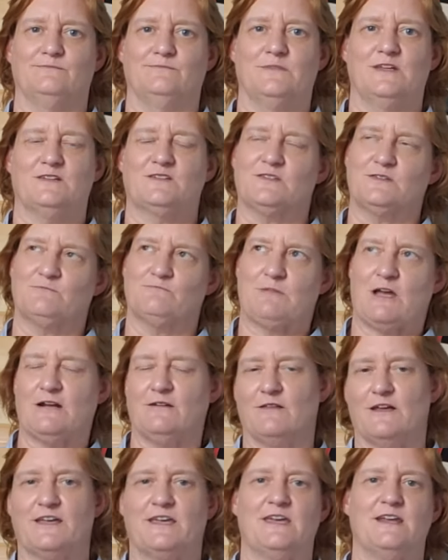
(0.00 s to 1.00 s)
It's kind
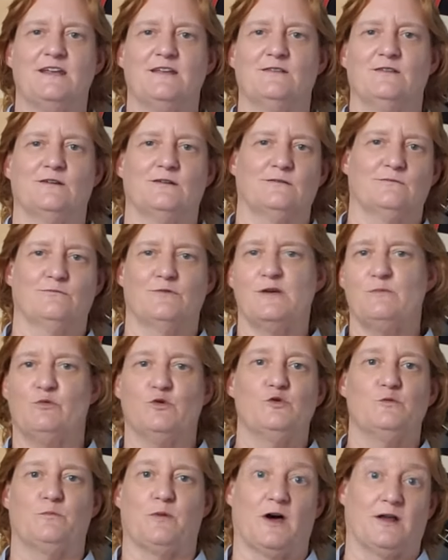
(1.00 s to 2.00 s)
of like hitting the
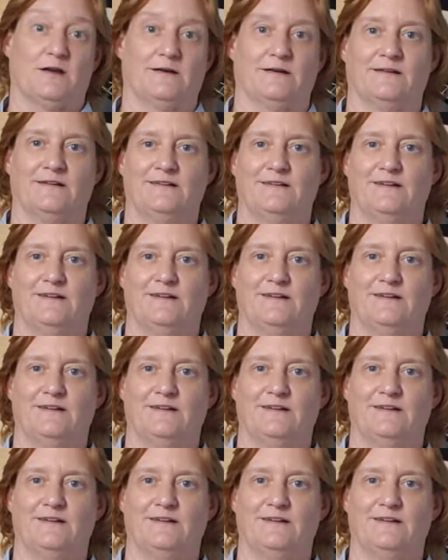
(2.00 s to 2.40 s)
reboot button,